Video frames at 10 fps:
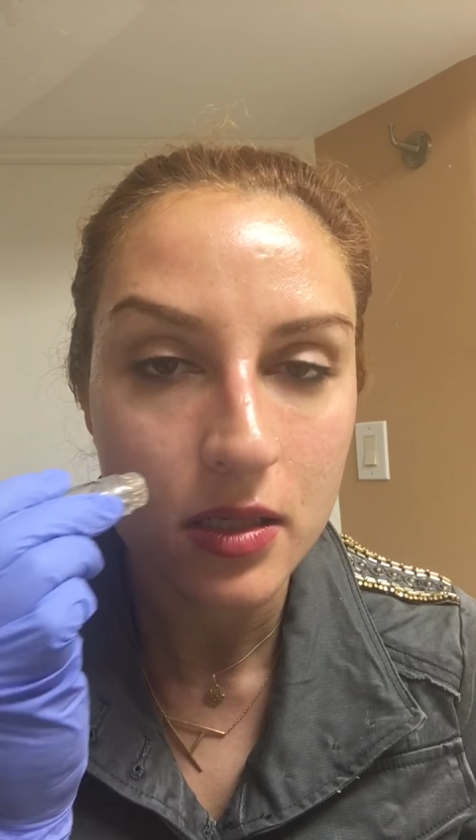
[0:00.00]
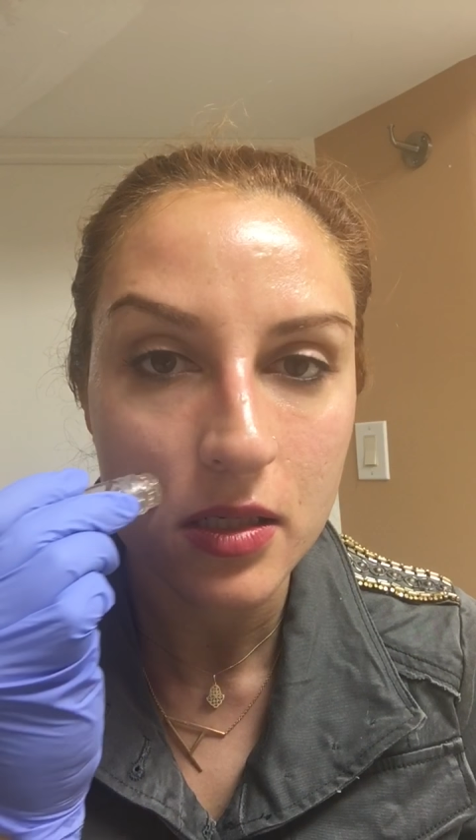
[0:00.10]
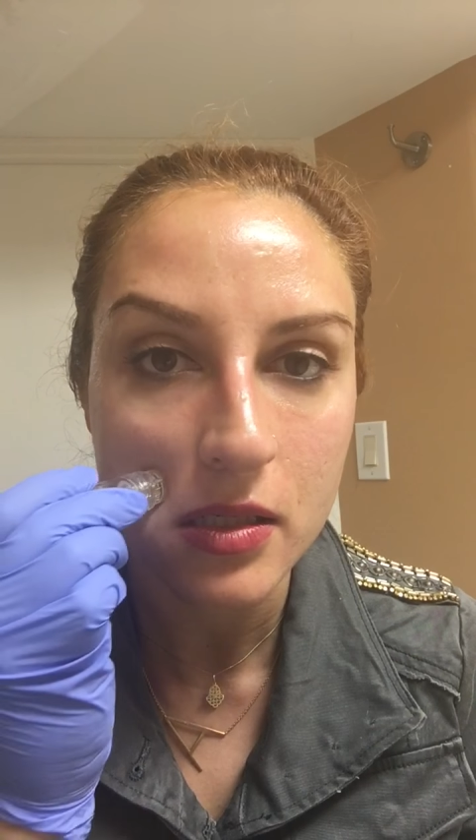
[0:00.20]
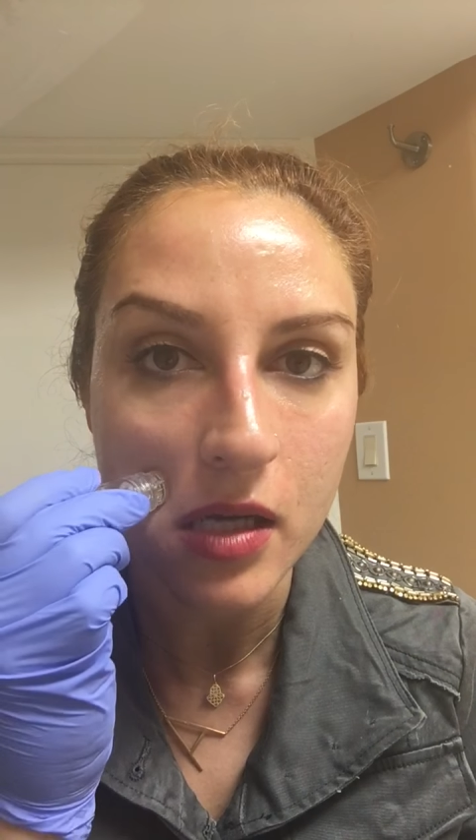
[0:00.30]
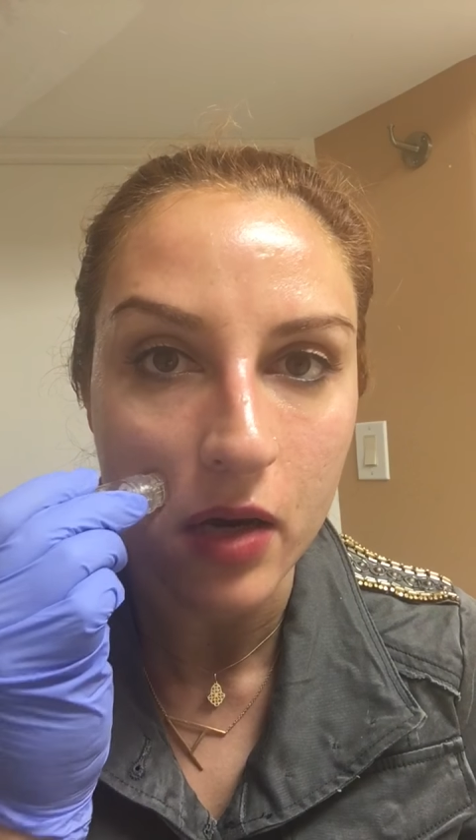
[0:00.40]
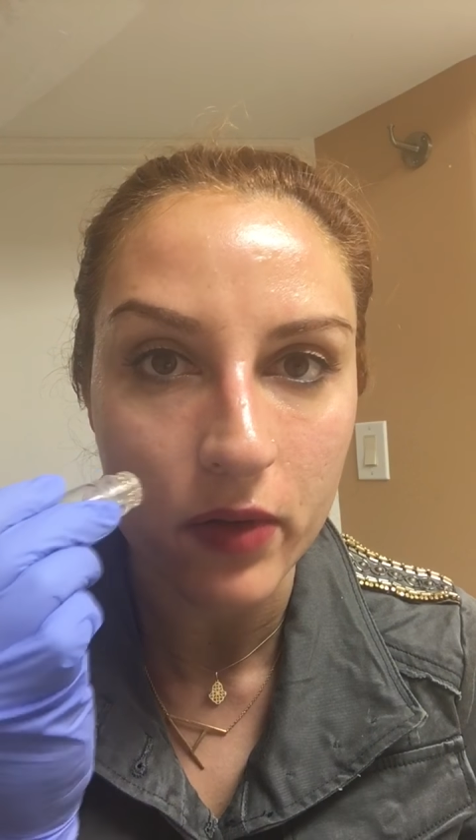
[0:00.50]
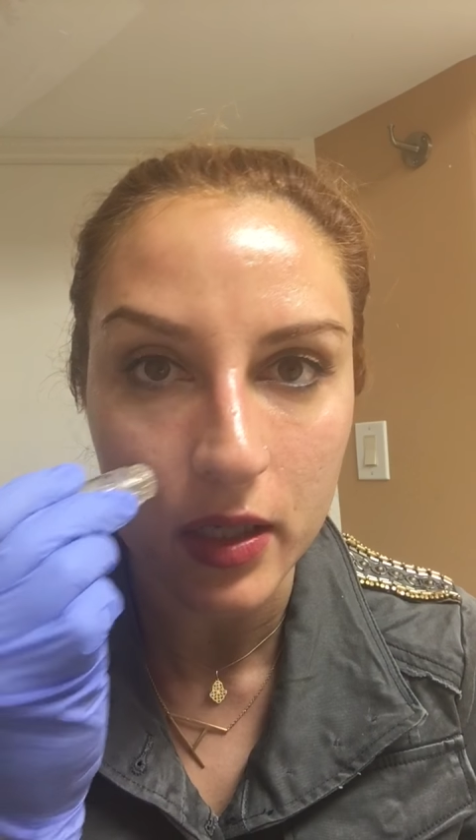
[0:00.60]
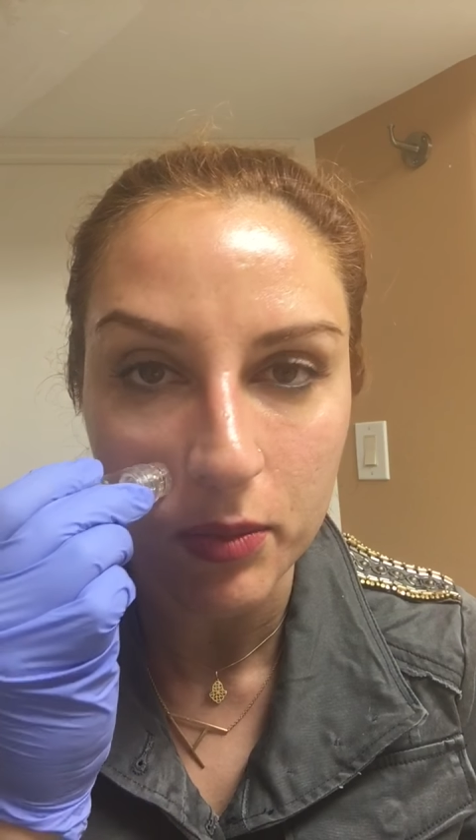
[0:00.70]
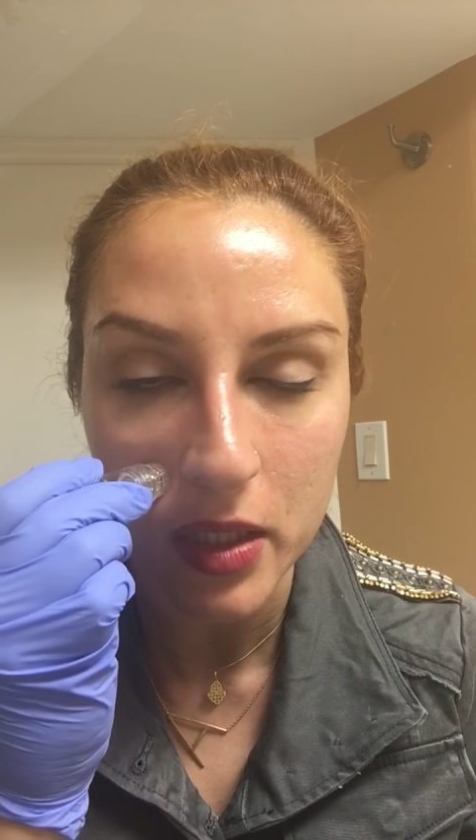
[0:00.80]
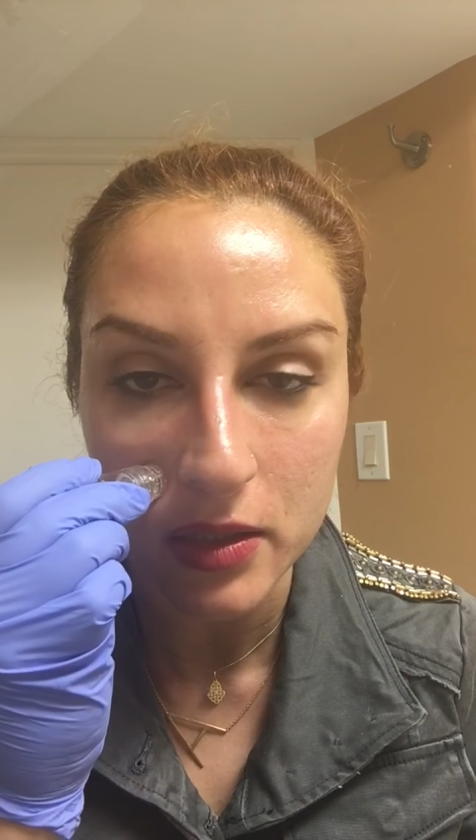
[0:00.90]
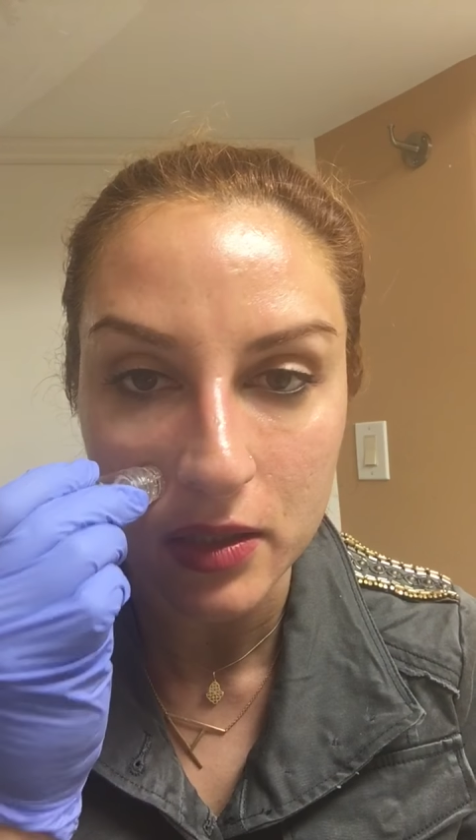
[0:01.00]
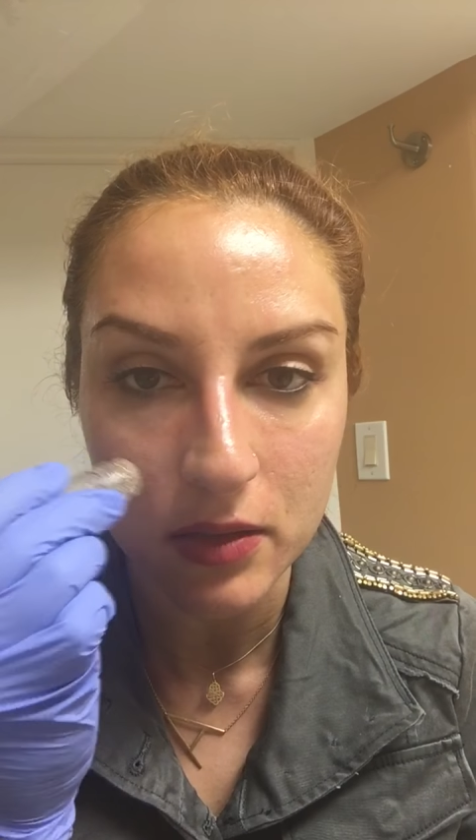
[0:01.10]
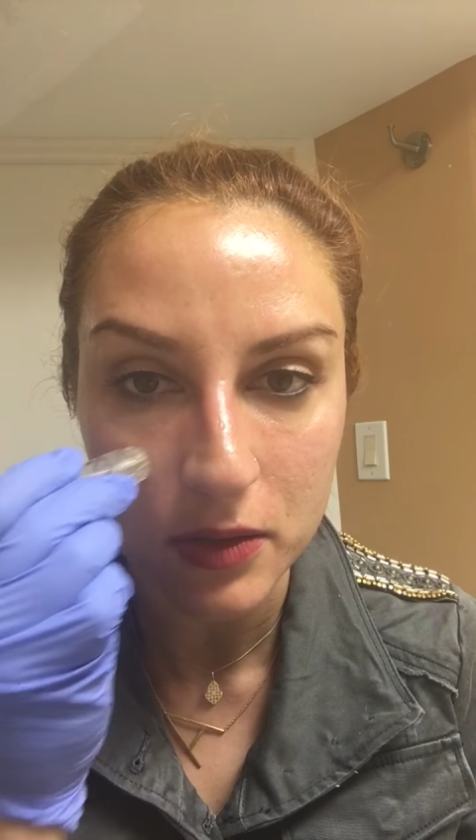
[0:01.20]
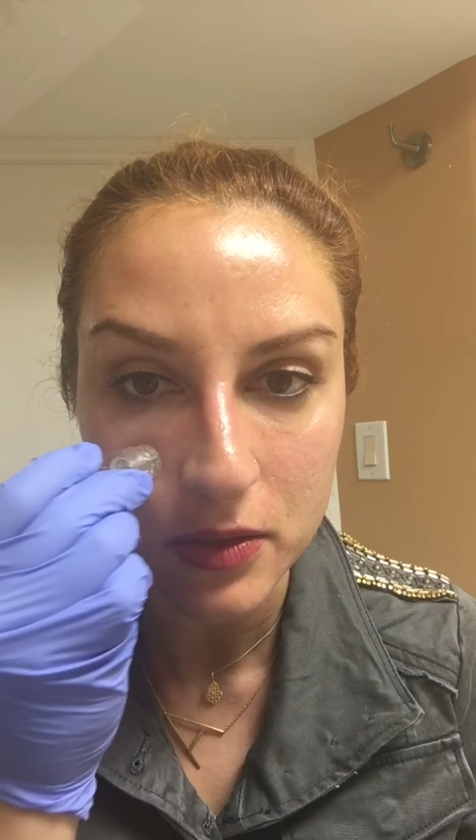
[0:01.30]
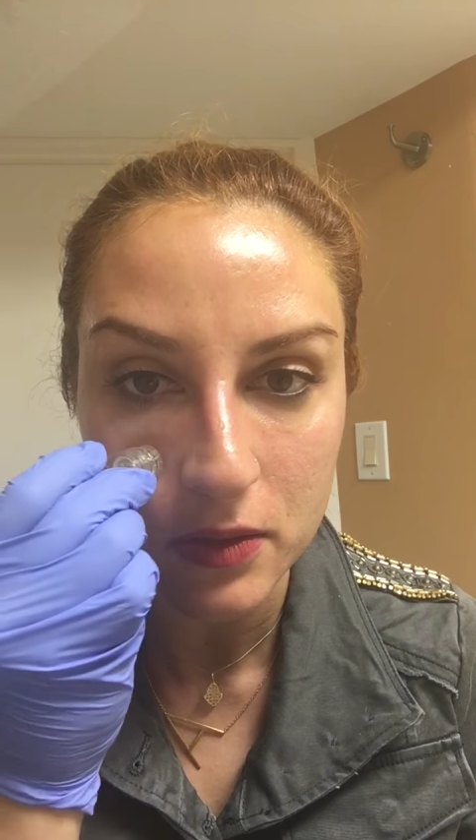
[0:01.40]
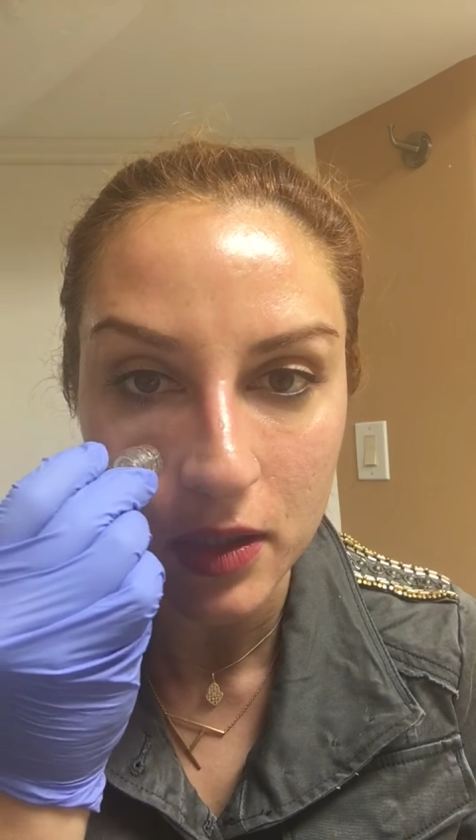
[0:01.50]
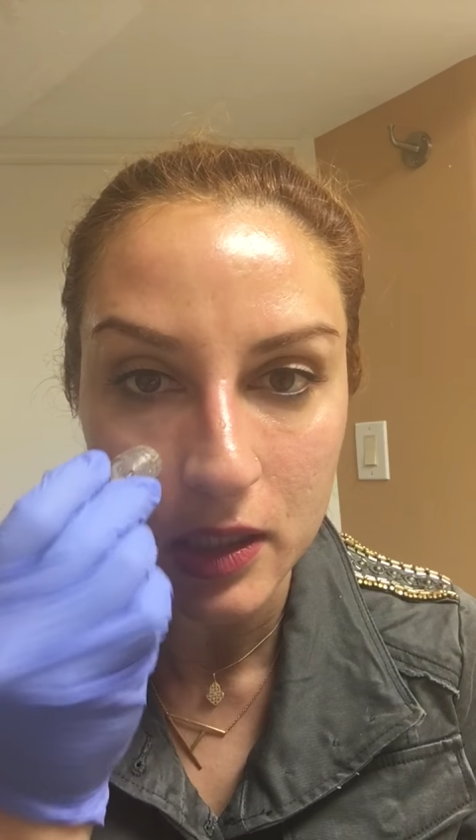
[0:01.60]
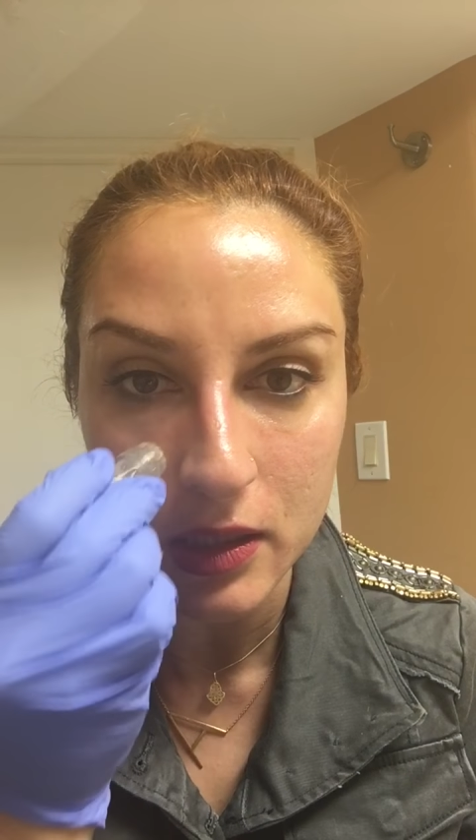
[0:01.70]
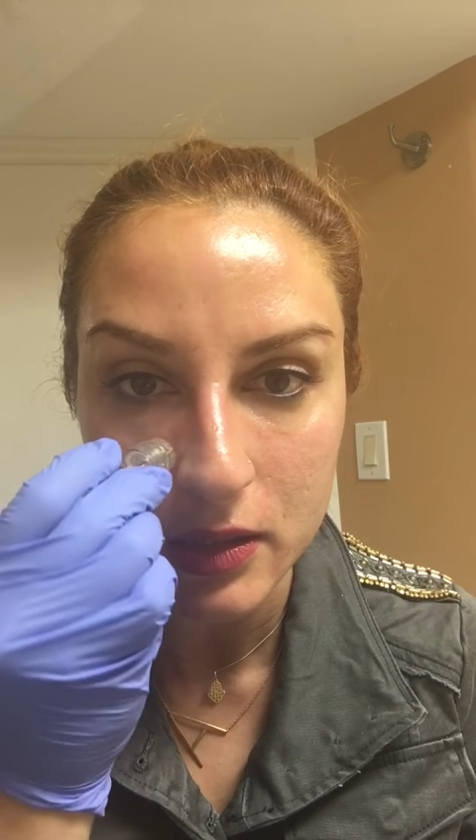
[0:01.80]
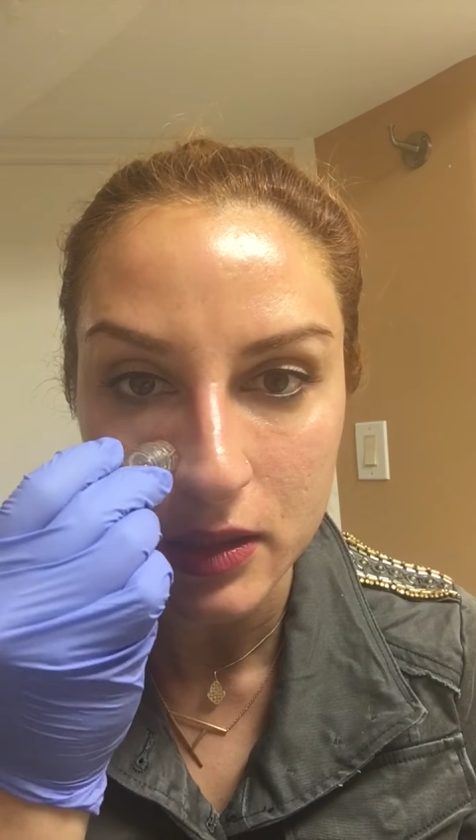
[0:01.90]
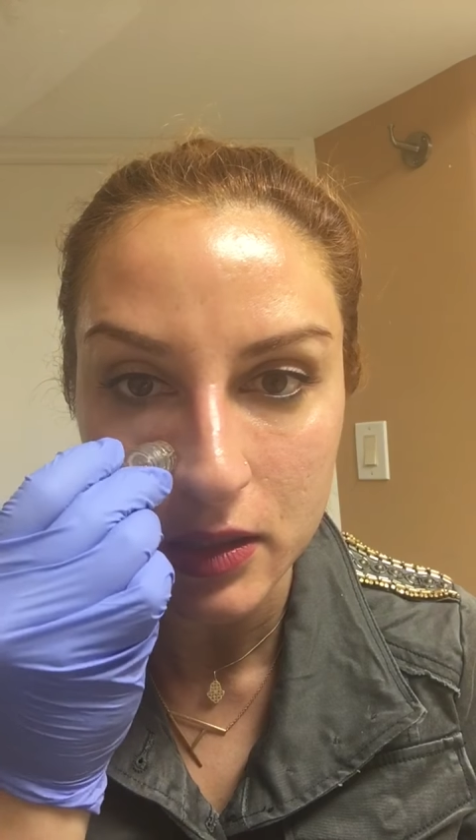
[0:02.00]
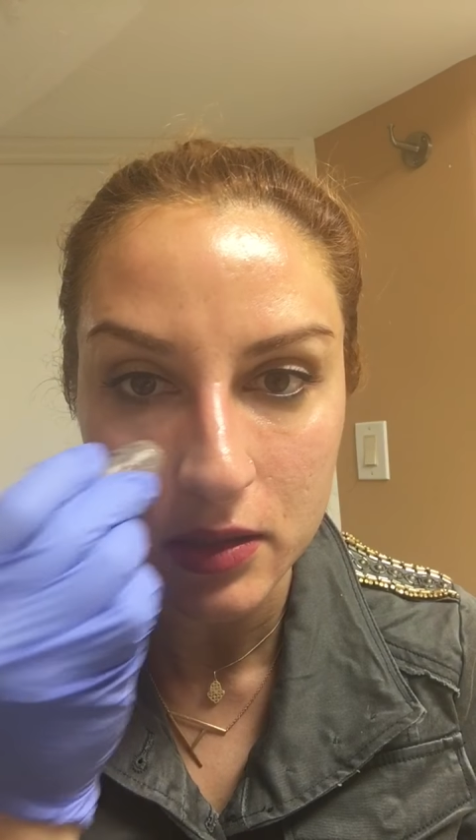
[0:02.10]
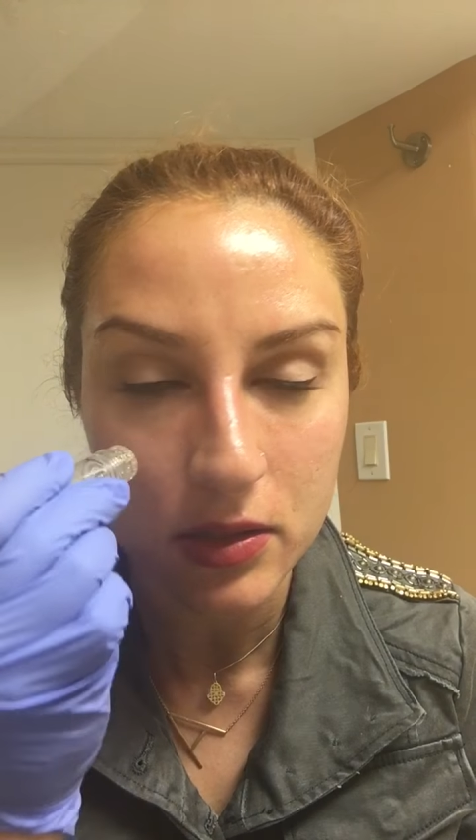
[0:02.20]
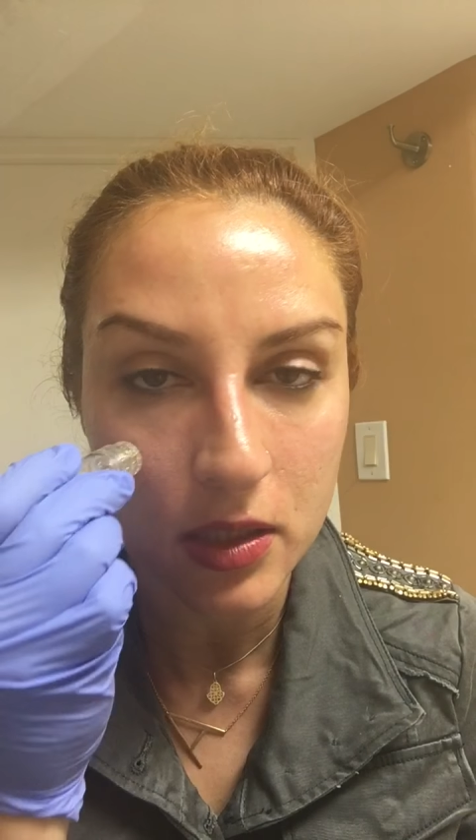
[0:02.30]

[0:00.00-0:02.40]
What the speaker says: not recommended and also not easy